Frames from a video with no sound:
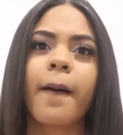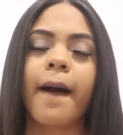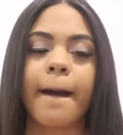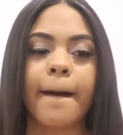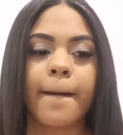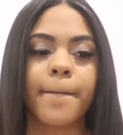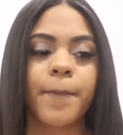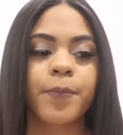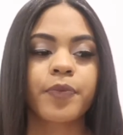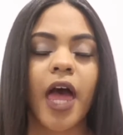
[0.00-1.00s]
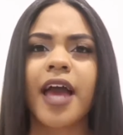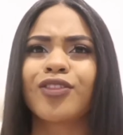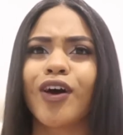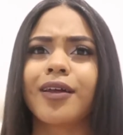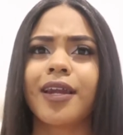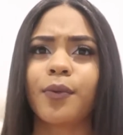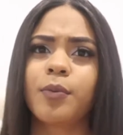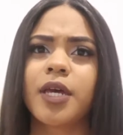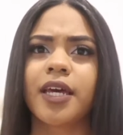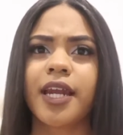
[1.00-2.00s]
I thought it would
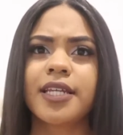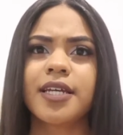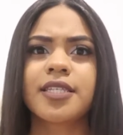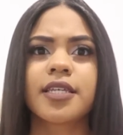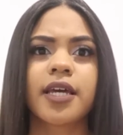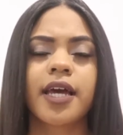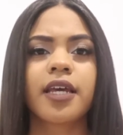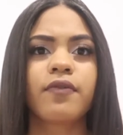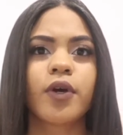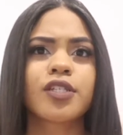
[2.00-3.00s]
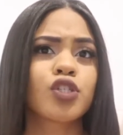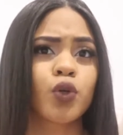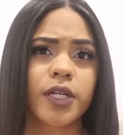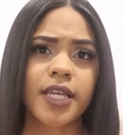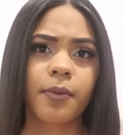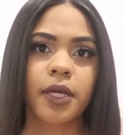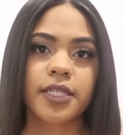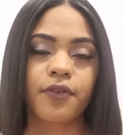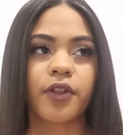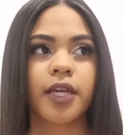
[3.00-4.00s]
be a good idea to kind of give you guys a story time
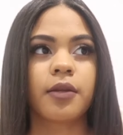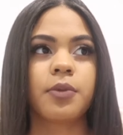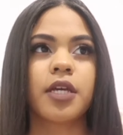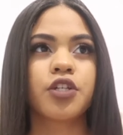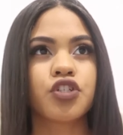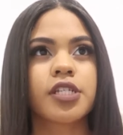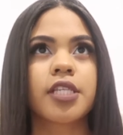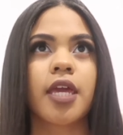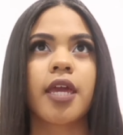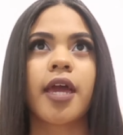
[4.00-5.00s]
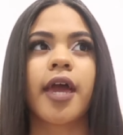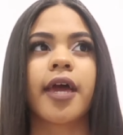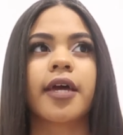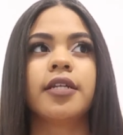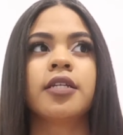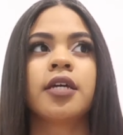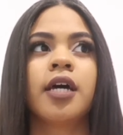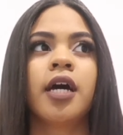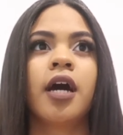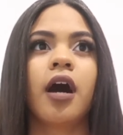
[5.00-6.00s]
because I feel like it'd be interesting. And
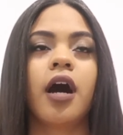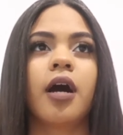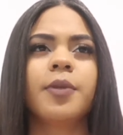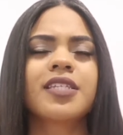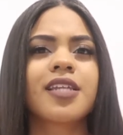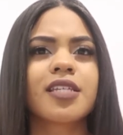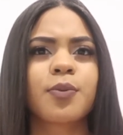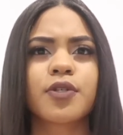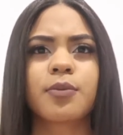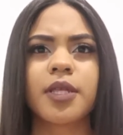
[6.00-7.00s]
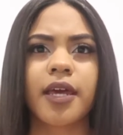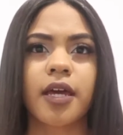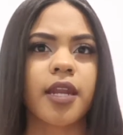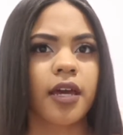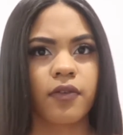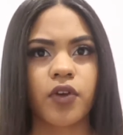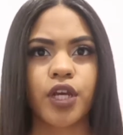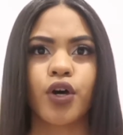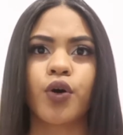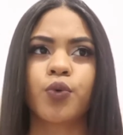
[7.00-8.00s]
this is not supposed to be like a negative
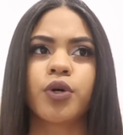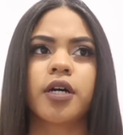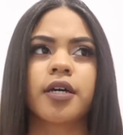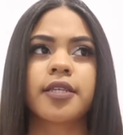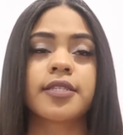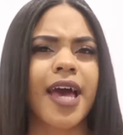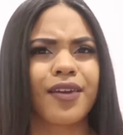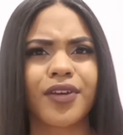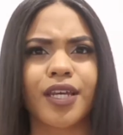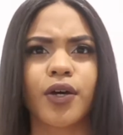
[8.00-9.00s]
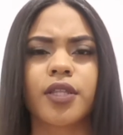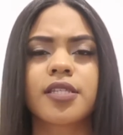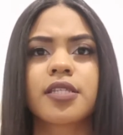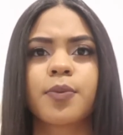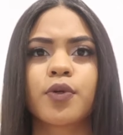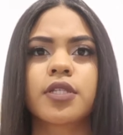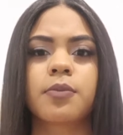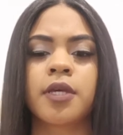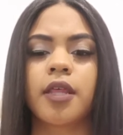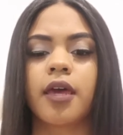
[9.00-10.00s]
video, a sad video. This is supposed to
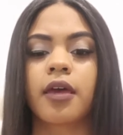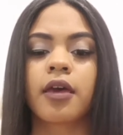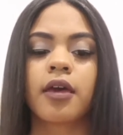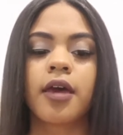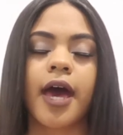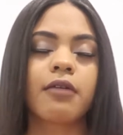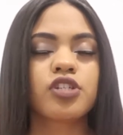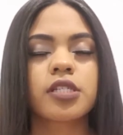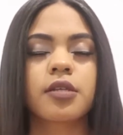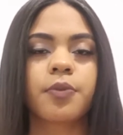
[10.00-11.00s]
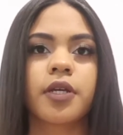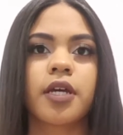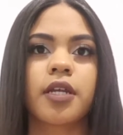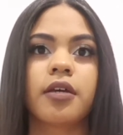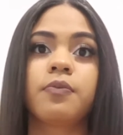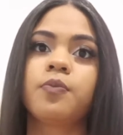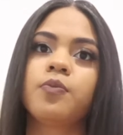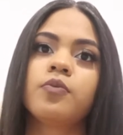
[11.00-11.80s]
be like, I'm just simply gonna